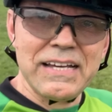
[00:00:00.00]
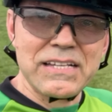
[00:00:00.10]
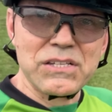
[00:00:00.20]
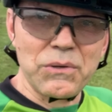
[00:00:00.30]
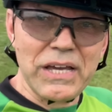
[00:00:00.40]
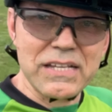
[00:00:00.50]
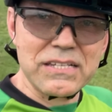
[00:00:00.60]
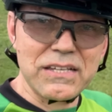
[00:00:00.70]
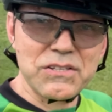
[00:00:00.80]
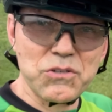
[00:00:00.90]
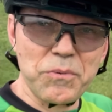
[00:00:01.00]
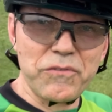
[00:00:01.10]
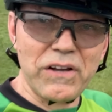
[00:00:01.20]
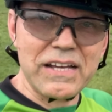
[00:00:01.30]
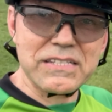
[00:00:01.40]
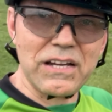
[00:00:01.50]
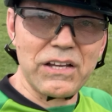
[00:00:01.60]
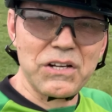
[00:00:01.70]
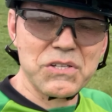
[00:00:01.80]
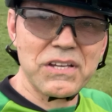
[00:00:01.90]
So yes, super fast
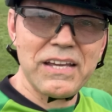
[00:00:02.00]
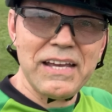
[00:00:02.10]
tires,